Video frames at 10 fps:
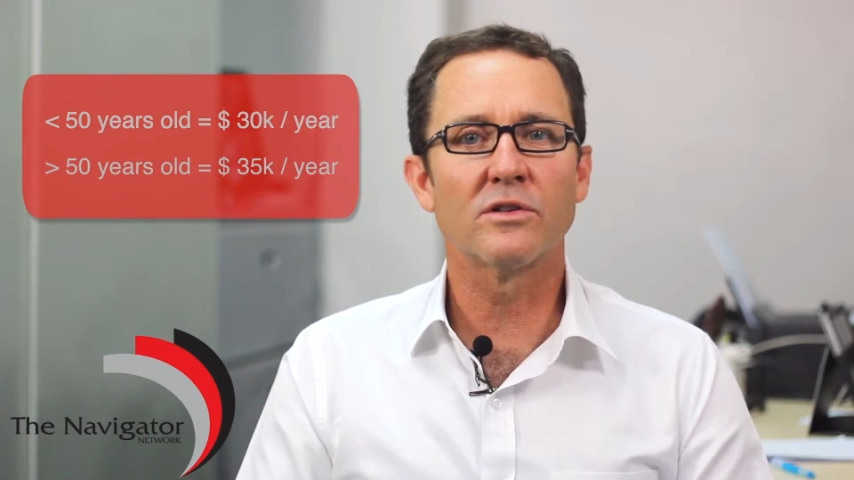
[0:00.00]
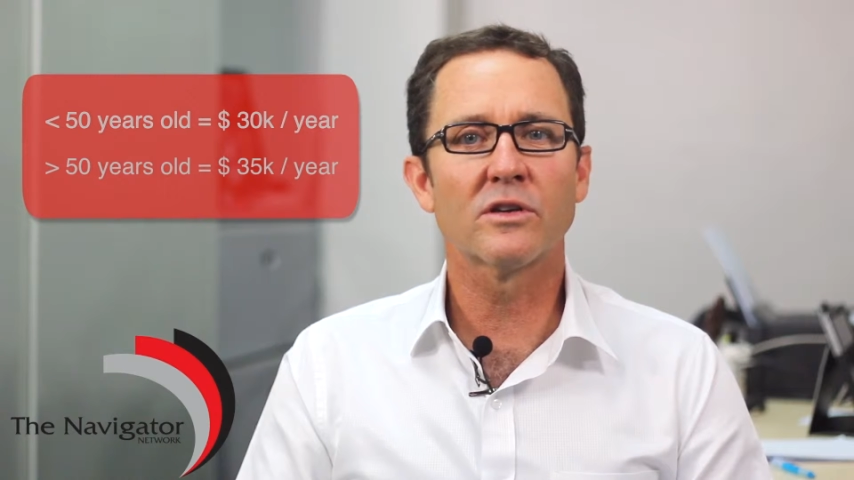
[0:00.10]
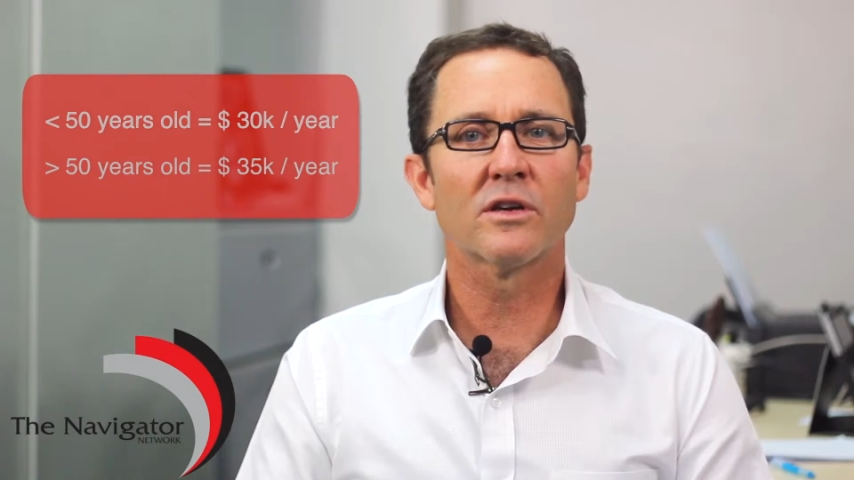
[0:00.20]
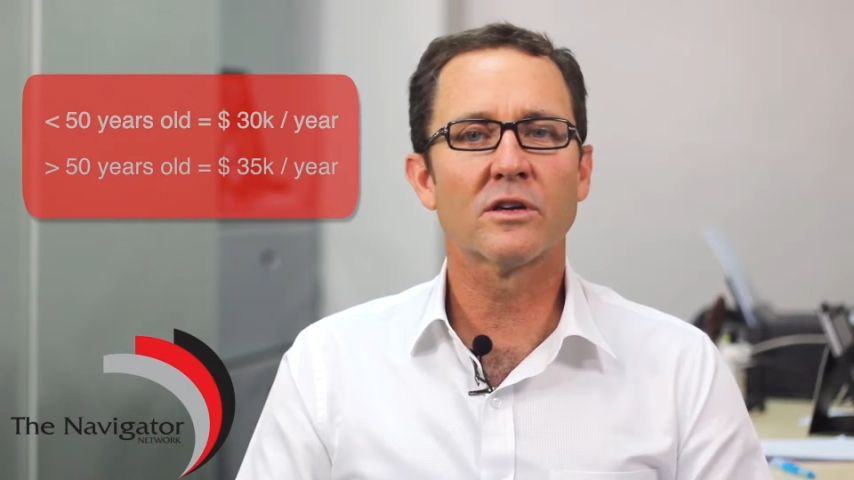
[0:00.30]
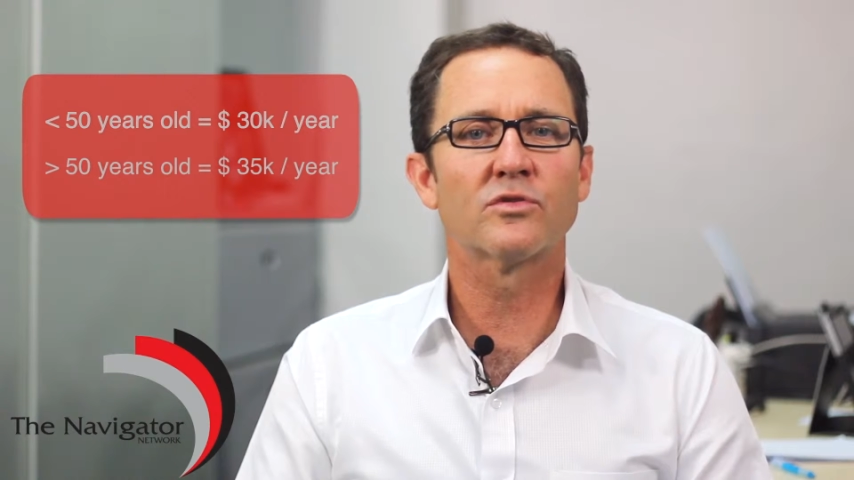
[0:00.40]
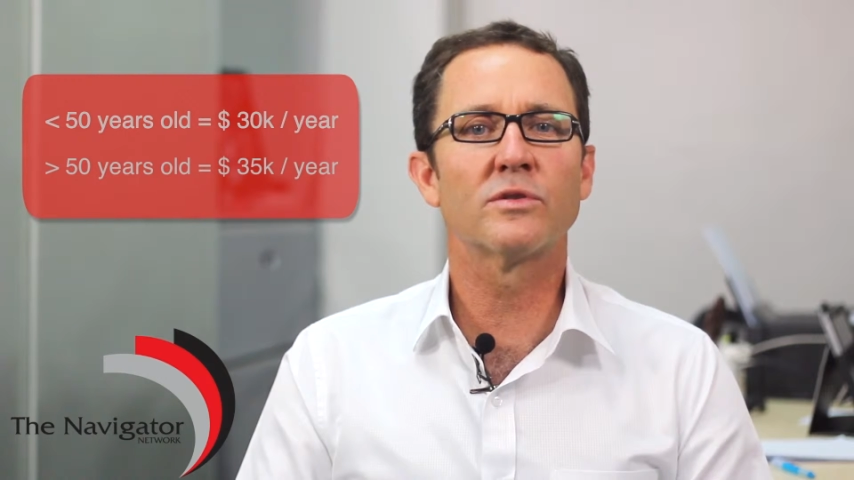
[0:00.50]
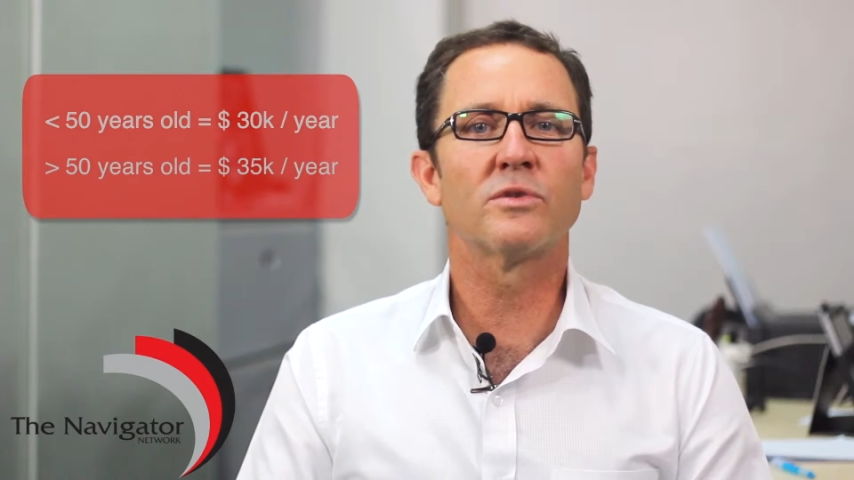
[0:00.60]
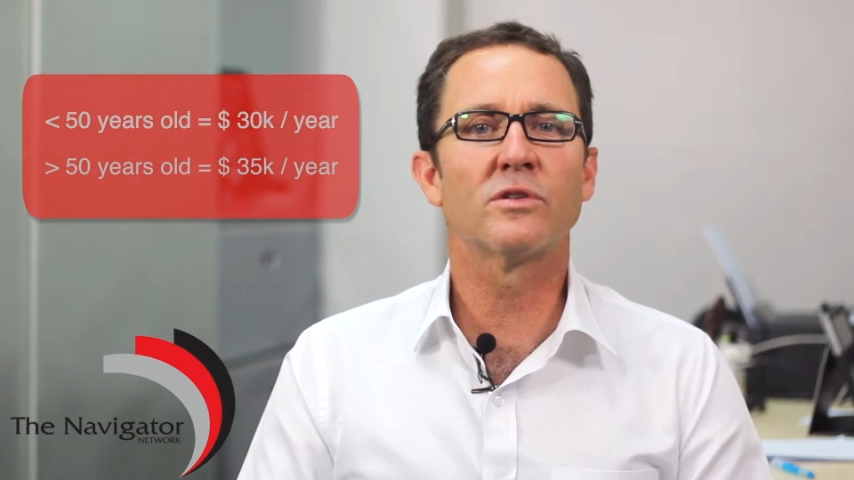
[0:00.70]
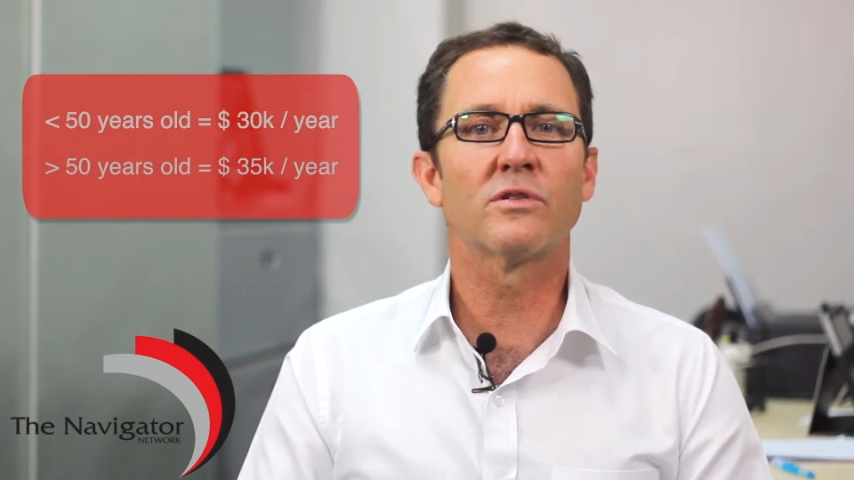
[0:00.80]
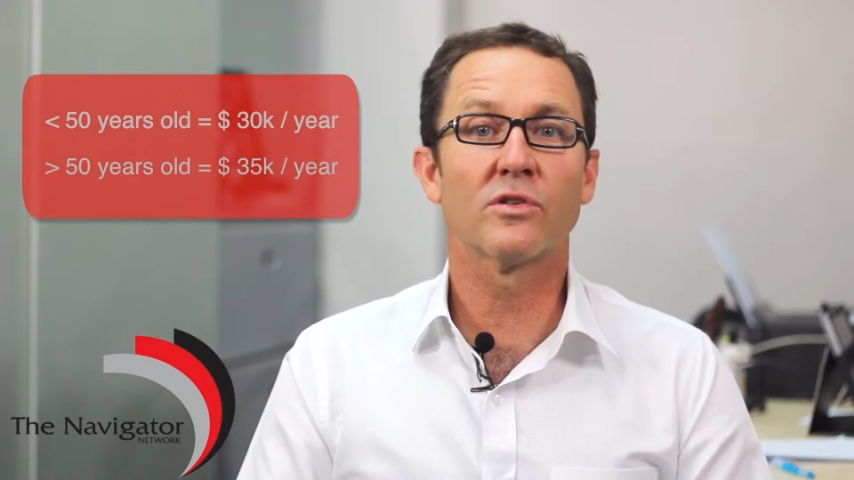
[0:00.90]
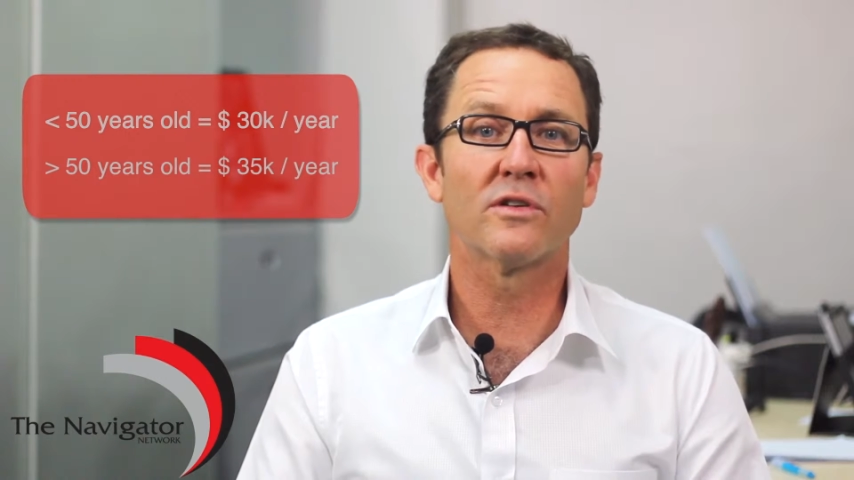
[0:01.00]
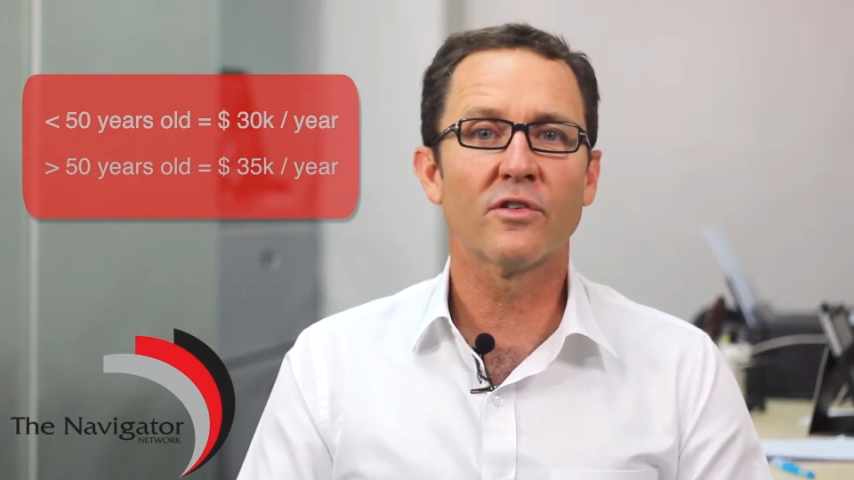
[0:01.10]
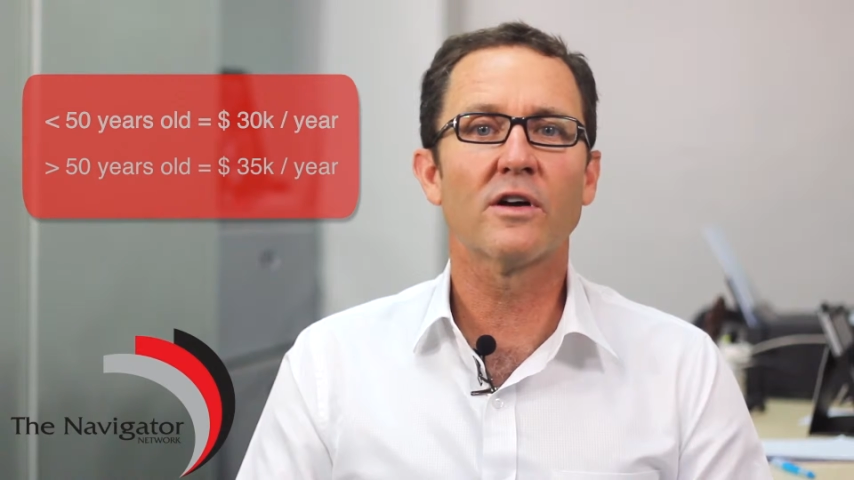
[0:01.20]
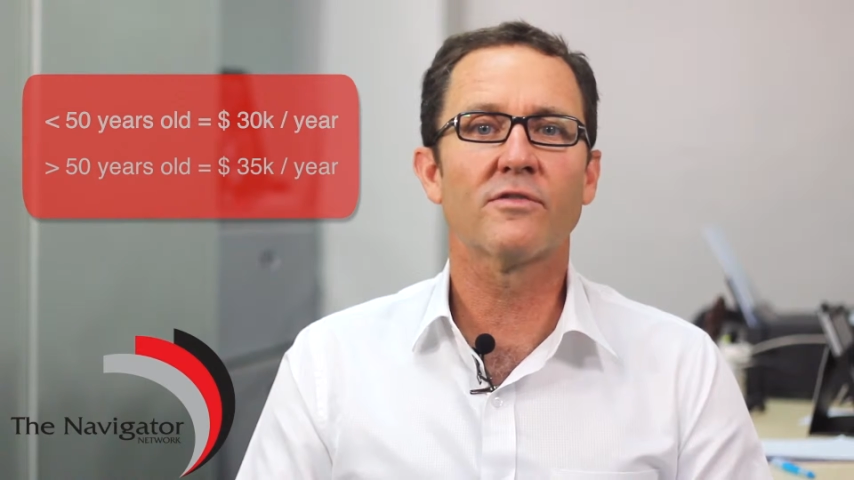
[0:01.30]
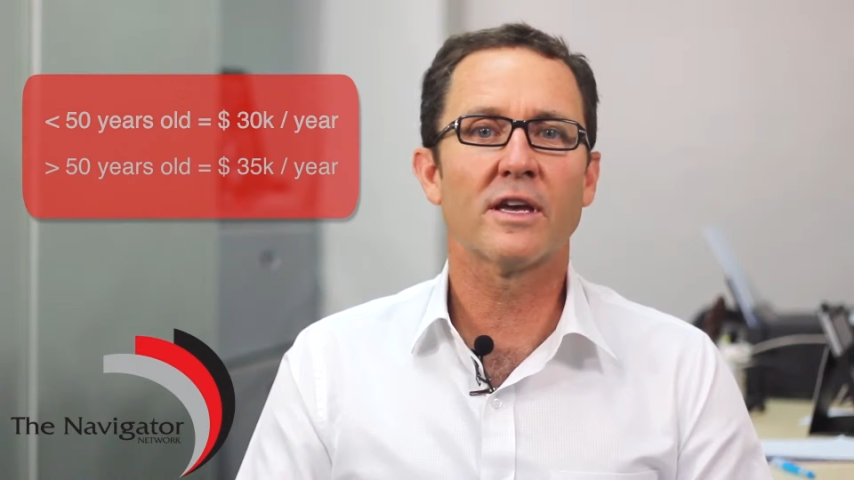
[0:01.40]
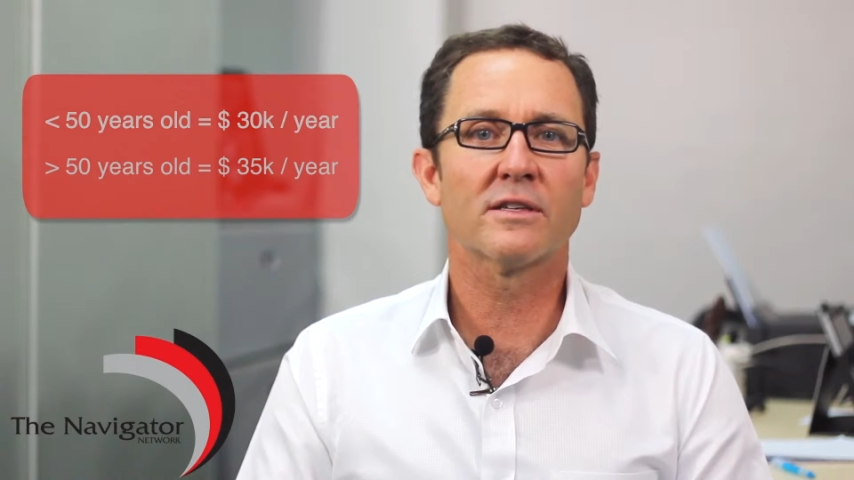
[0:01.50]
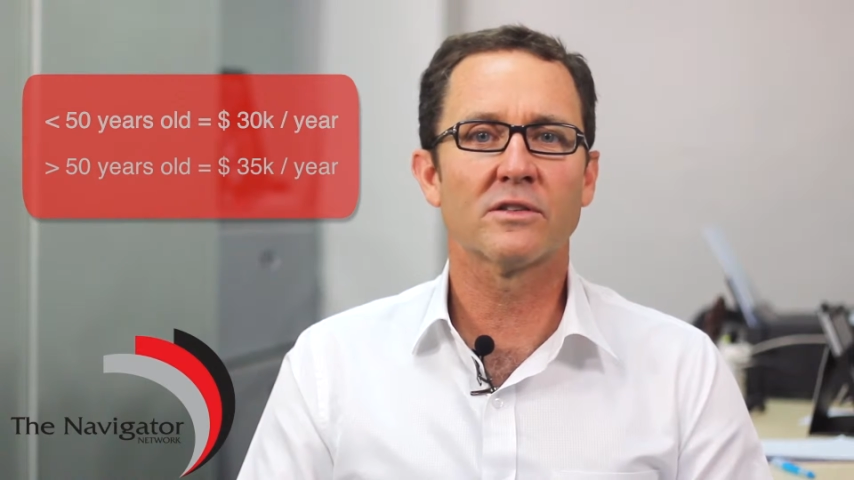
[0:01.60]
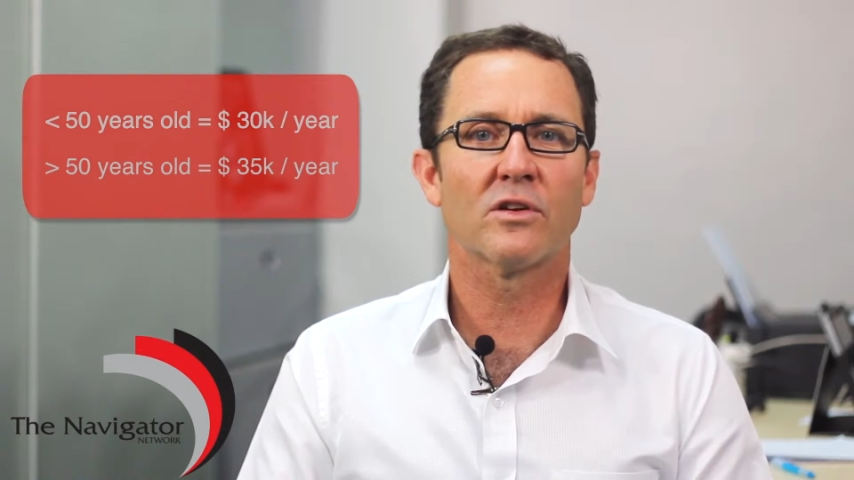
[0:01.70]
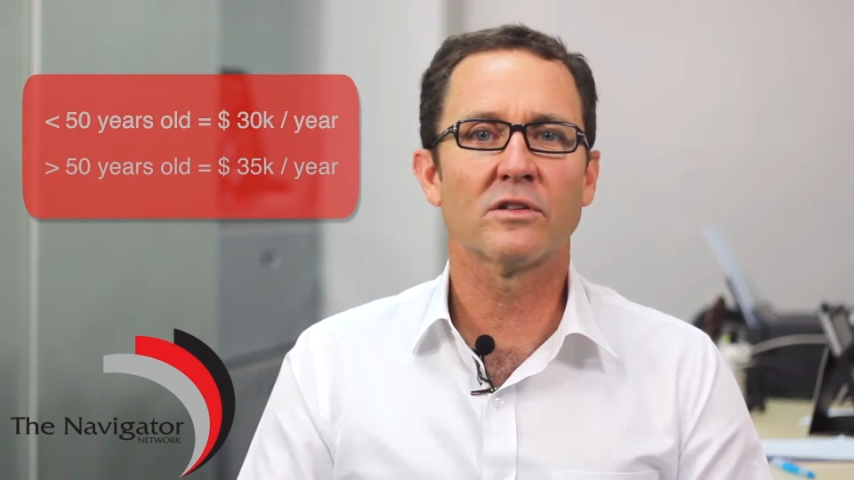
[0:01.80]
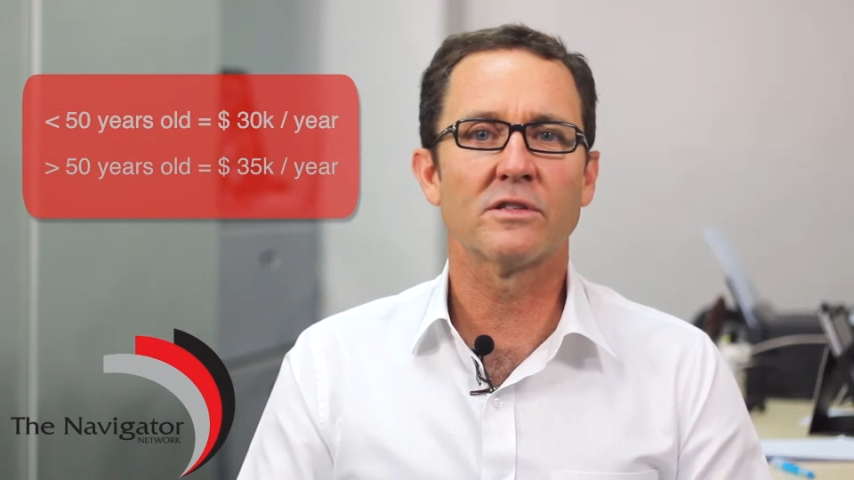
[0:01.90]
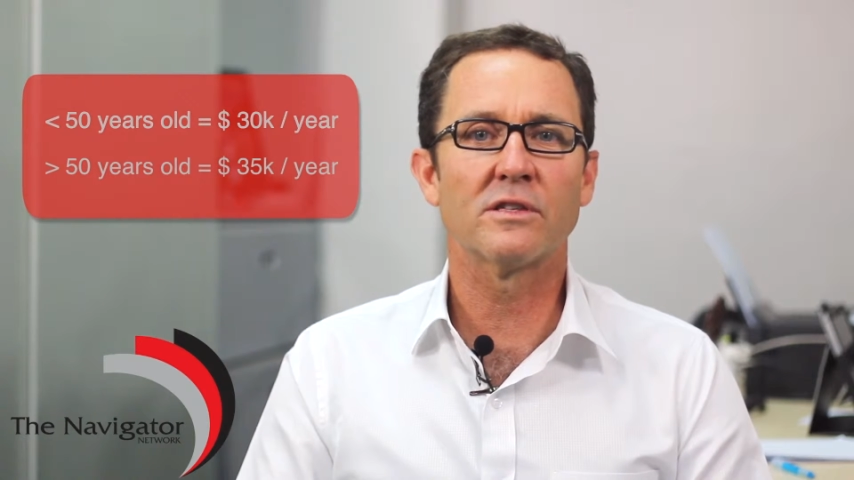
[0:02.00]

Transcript: you can contribute $35,000